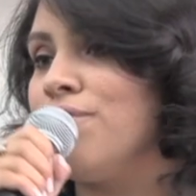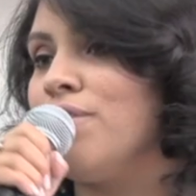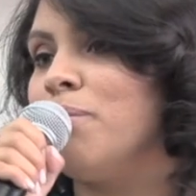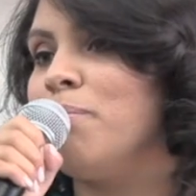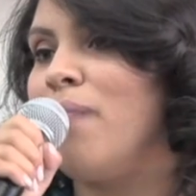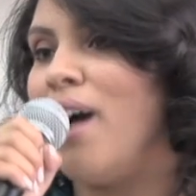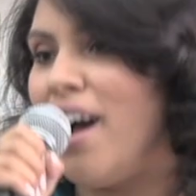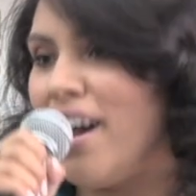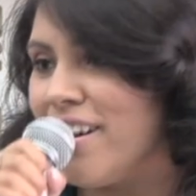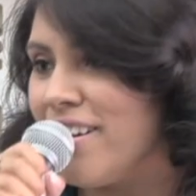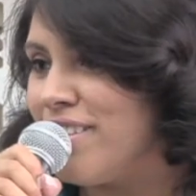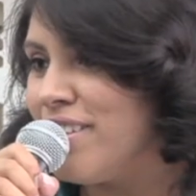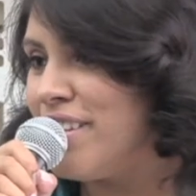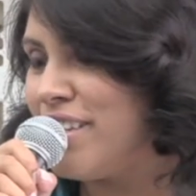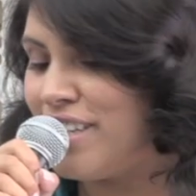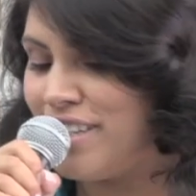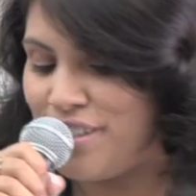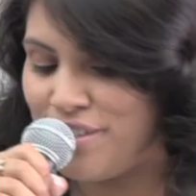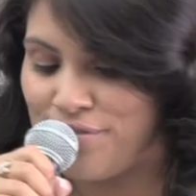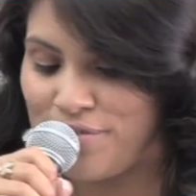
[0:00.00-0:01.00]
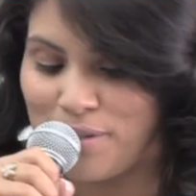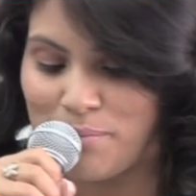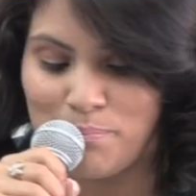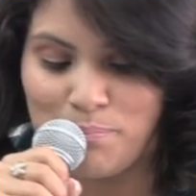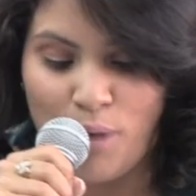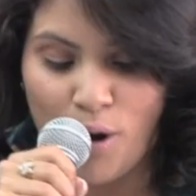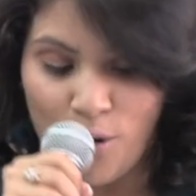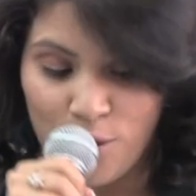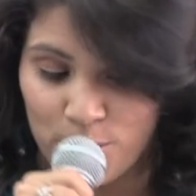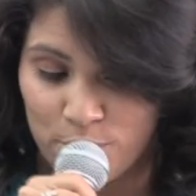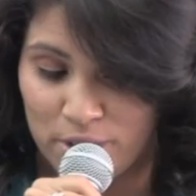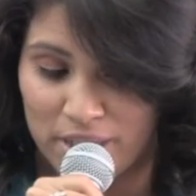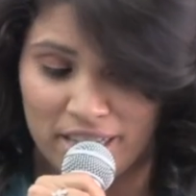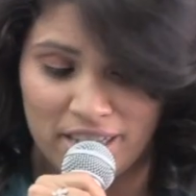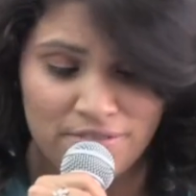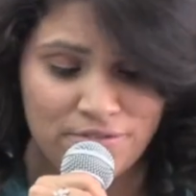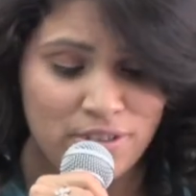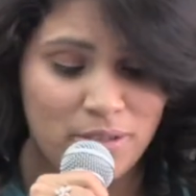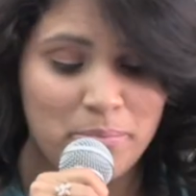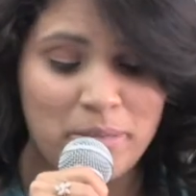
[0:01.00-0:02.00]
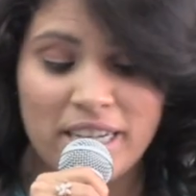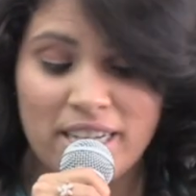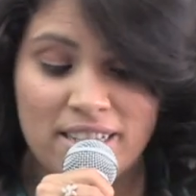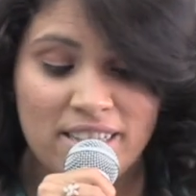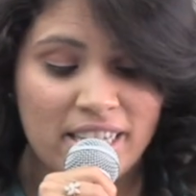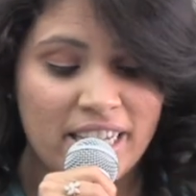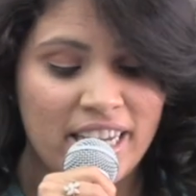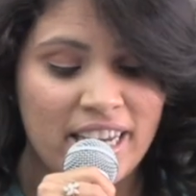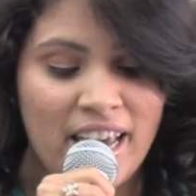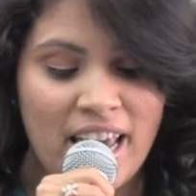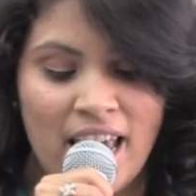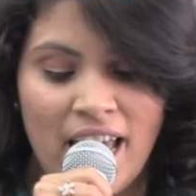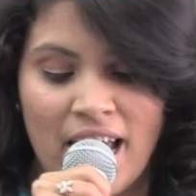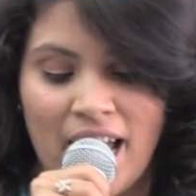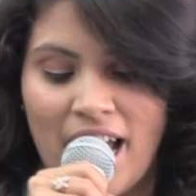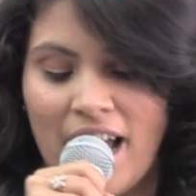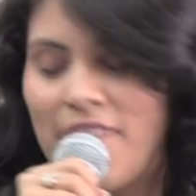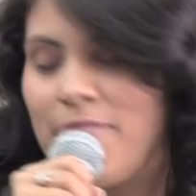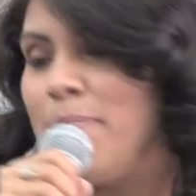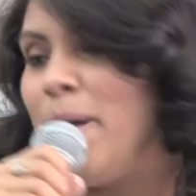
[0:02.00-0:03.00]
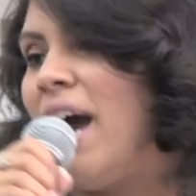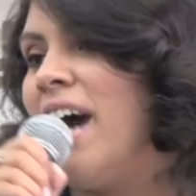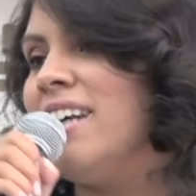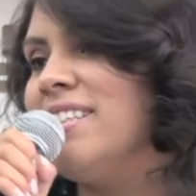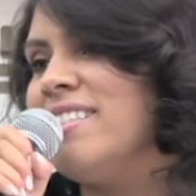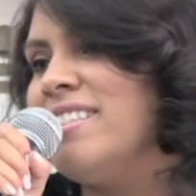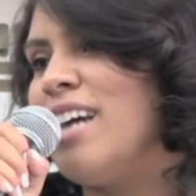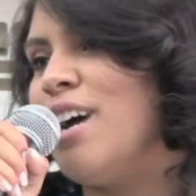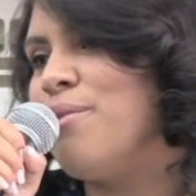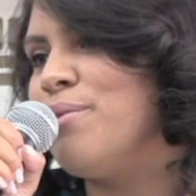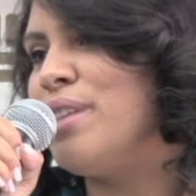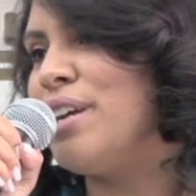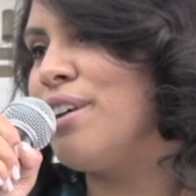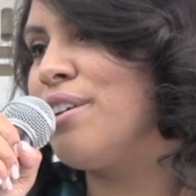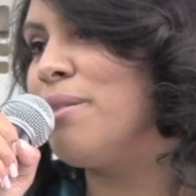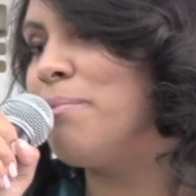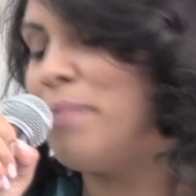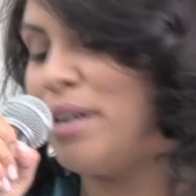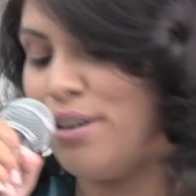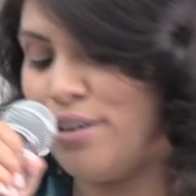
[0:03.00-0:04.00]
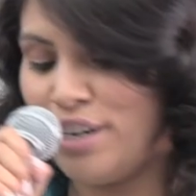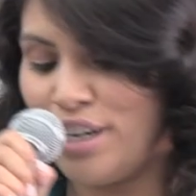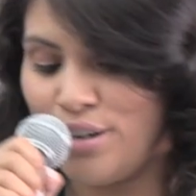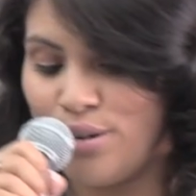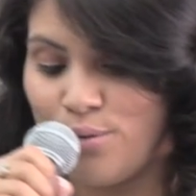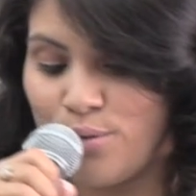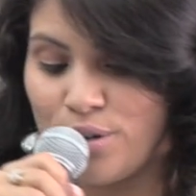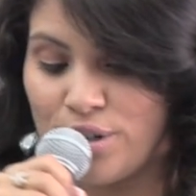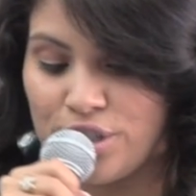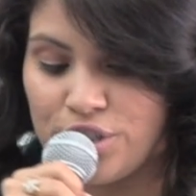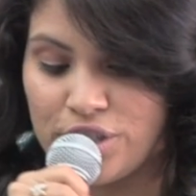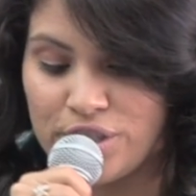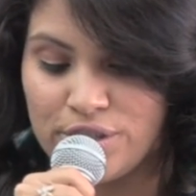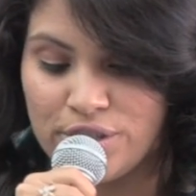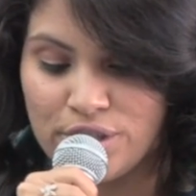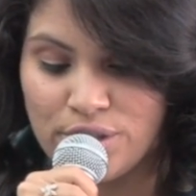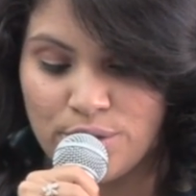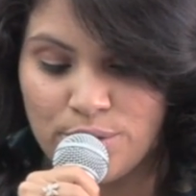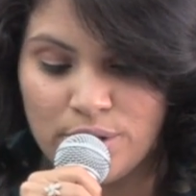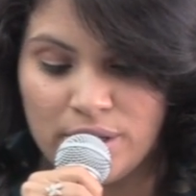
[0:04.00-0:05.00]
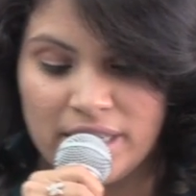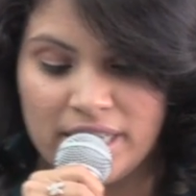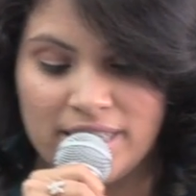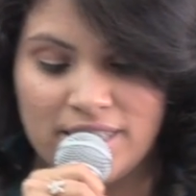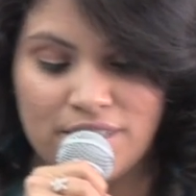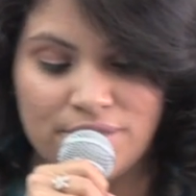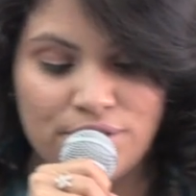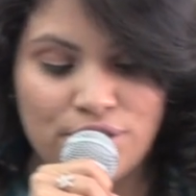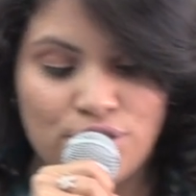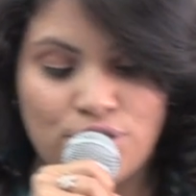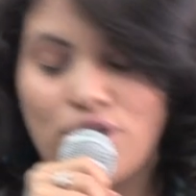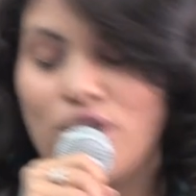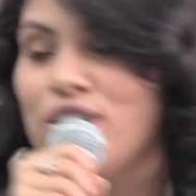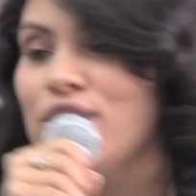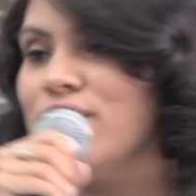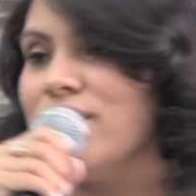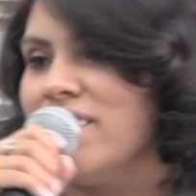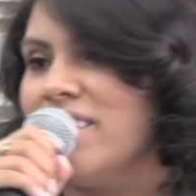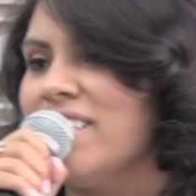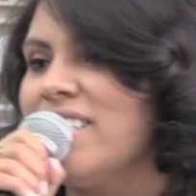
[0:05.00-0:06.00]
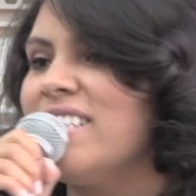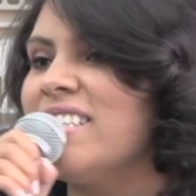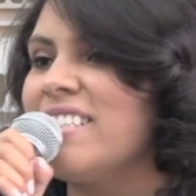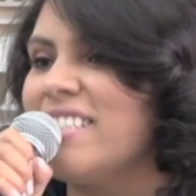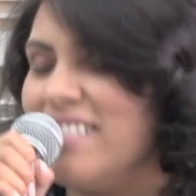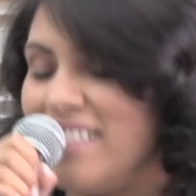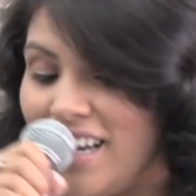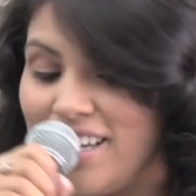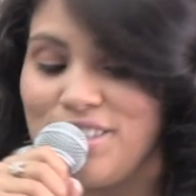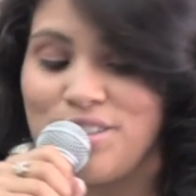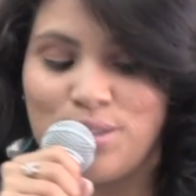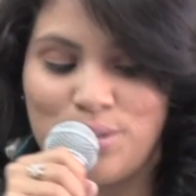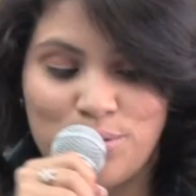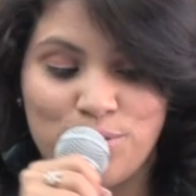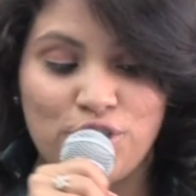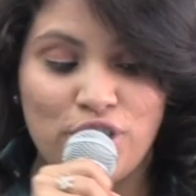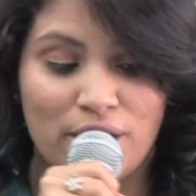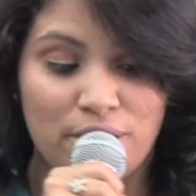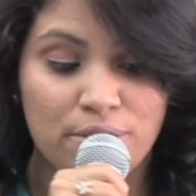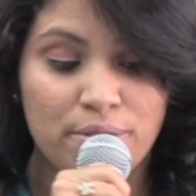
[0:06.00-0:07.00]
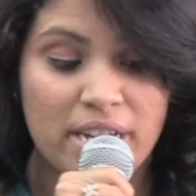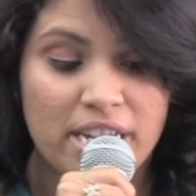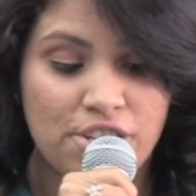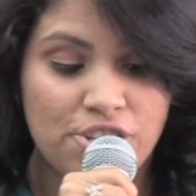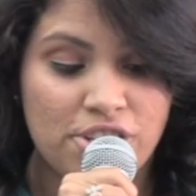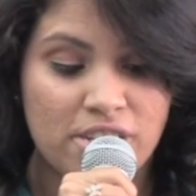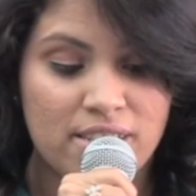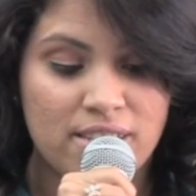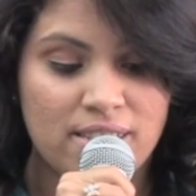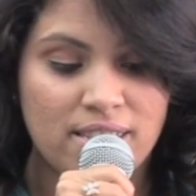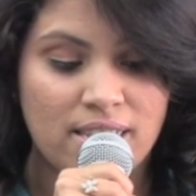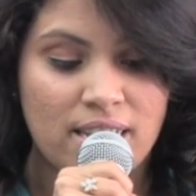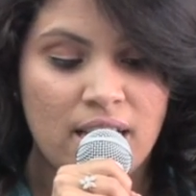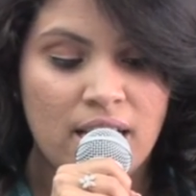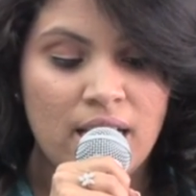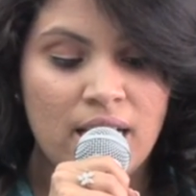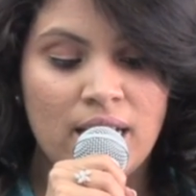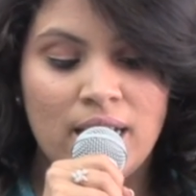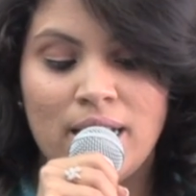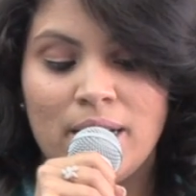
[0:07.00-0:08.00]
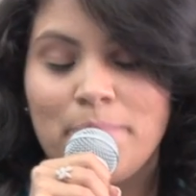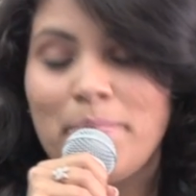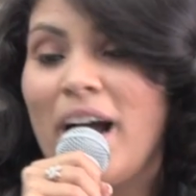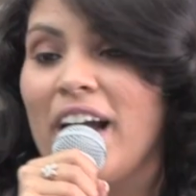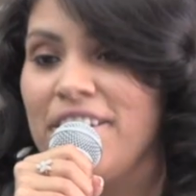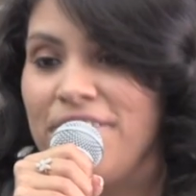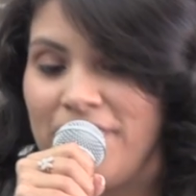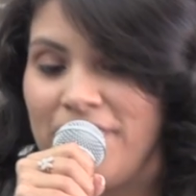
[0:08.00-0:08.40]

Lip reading: from Ireland, from Poland, from Italy have passed down their American origin stories of struggles and success through generations. My